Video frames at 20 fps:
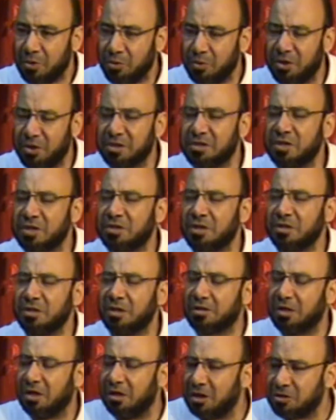With the session
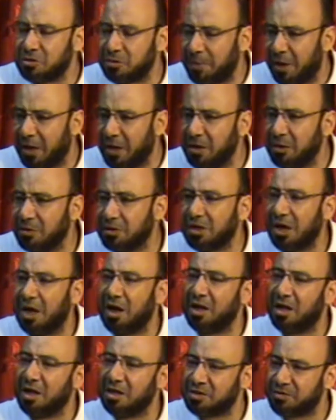that Allah subhanahu wa
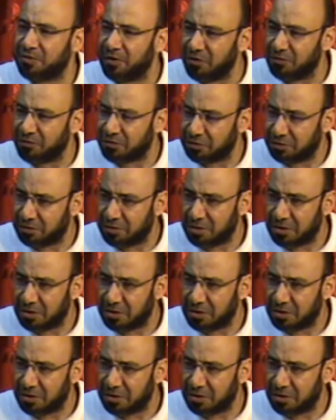ta'ala has favored.